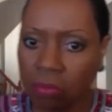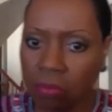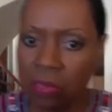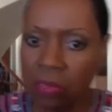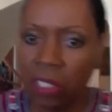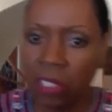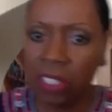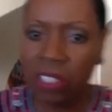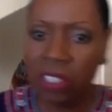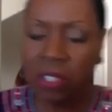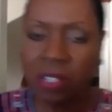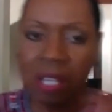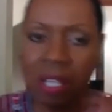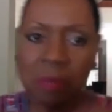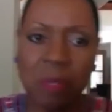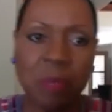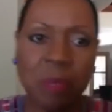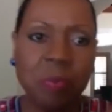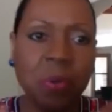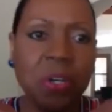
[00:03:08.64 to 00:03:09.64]
So let
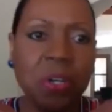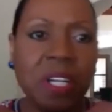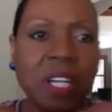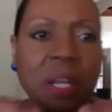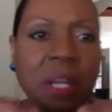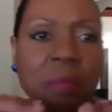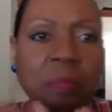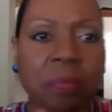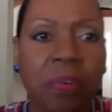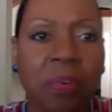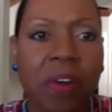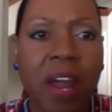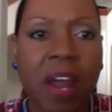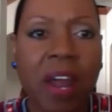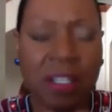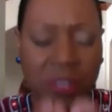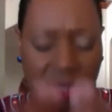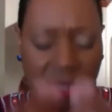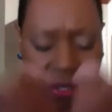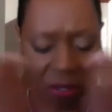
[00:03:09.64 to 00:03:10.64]
me put it in
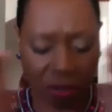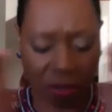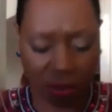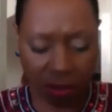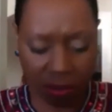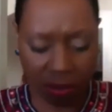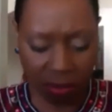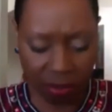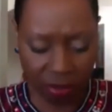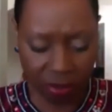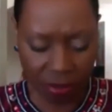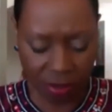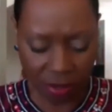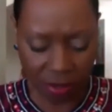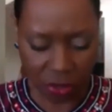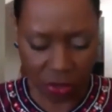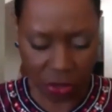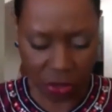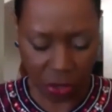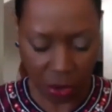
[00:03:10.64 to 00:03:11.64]
practical
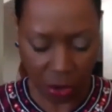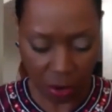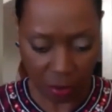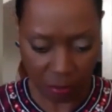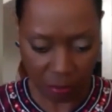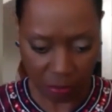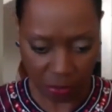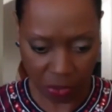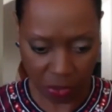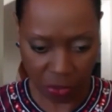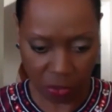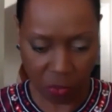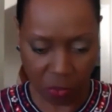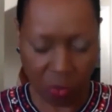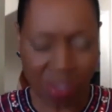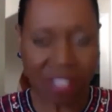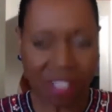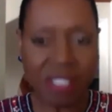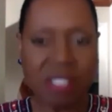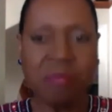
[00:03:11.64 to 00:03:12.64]
terms.
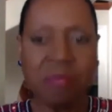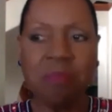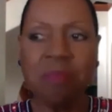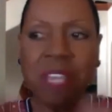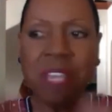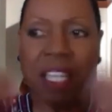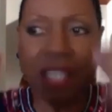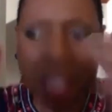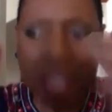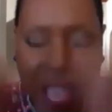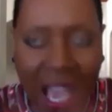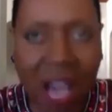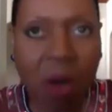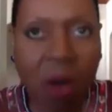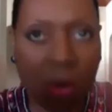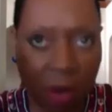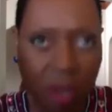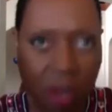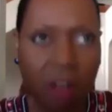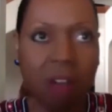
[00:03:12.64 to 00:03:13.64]
What does it mean
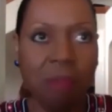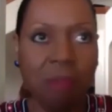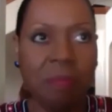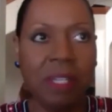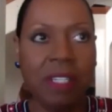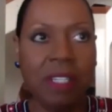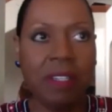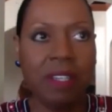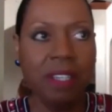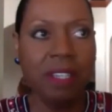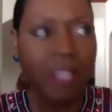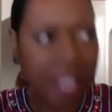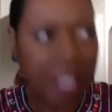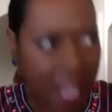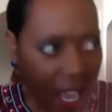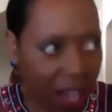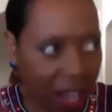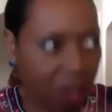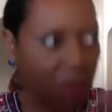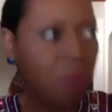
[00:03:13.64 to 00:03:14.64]
now, Carmen?
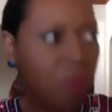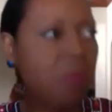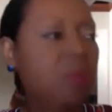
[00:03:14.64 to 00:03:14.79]
Now.